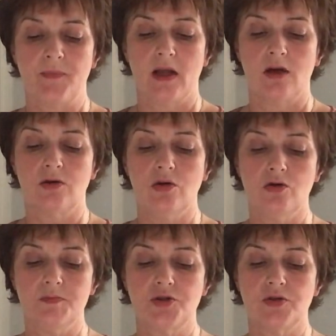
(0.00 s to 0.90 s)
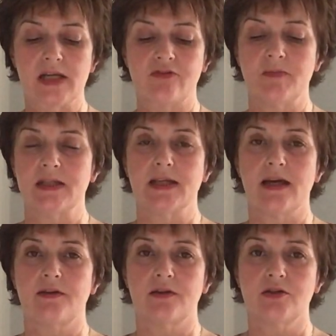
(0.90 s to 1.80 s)
Our hope should never be
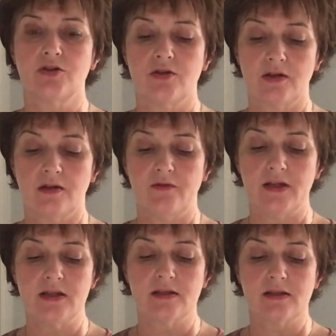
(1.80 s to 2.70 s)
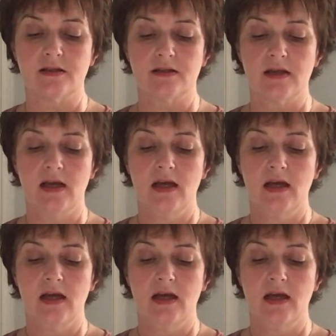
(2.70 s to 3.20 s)
tethered to the conveniences